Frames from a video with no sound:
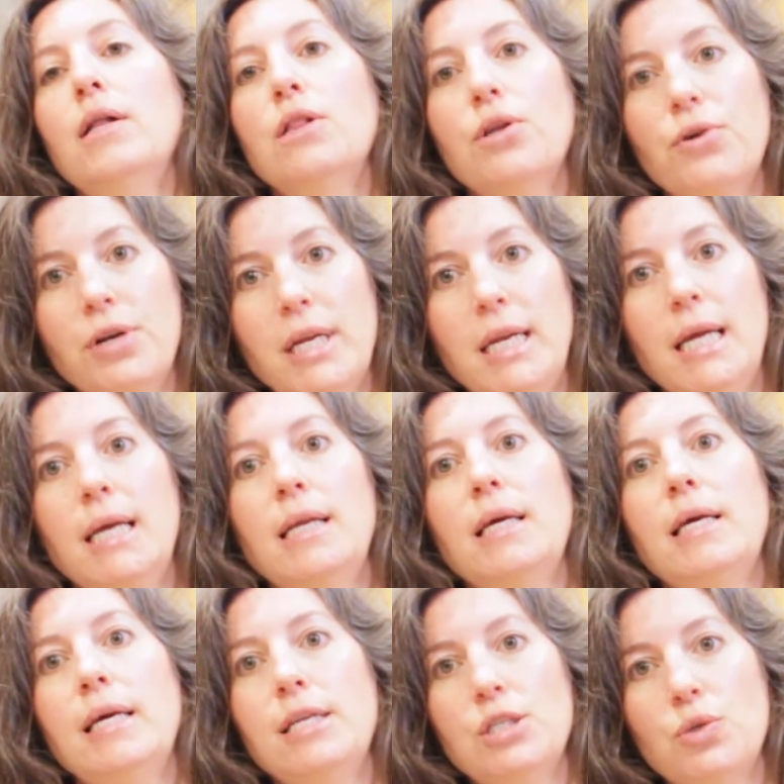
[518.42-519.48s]
learning it
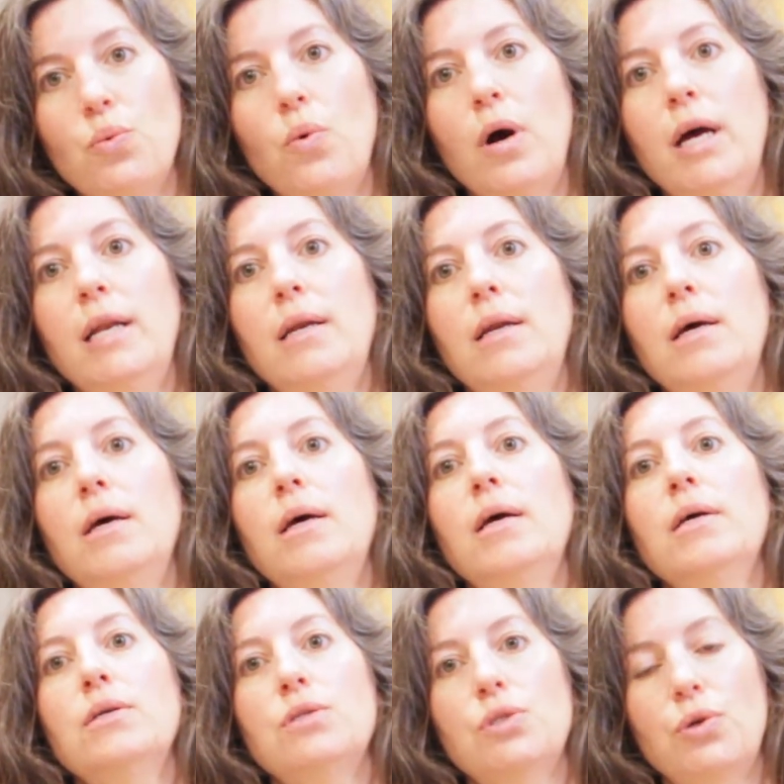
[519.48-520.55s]
each one
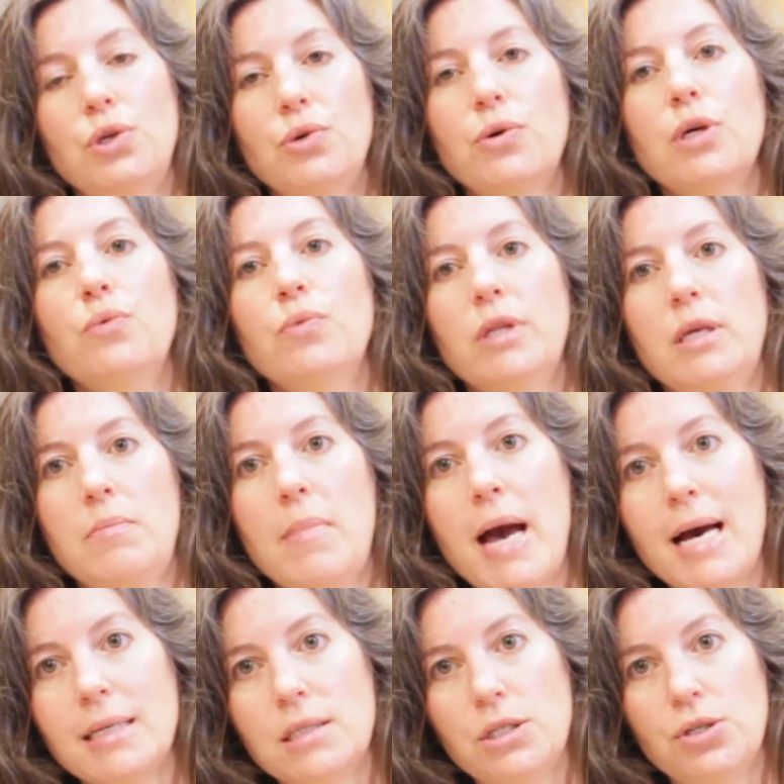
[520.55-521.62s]
so you can really
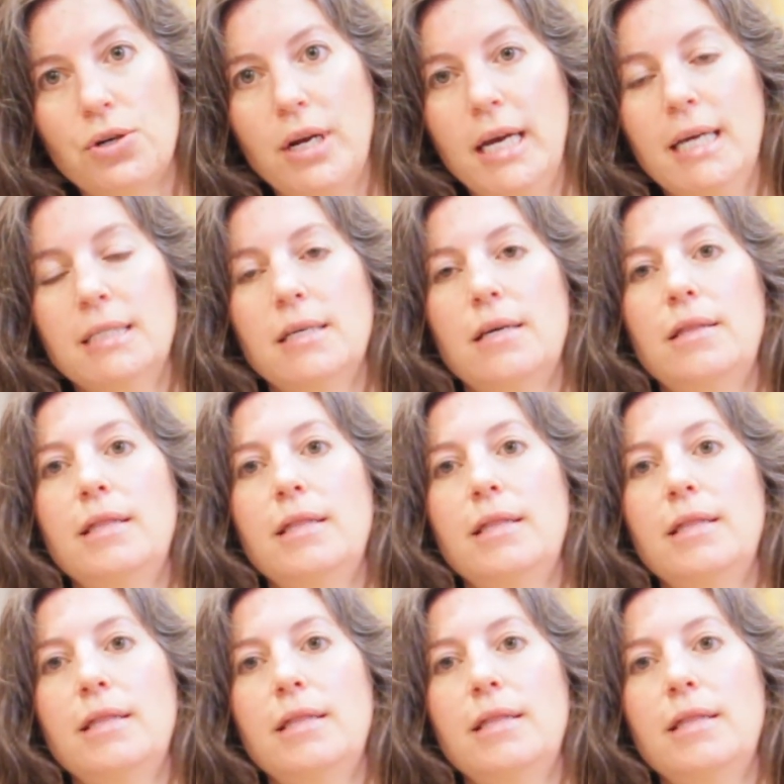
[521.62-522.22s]
master it.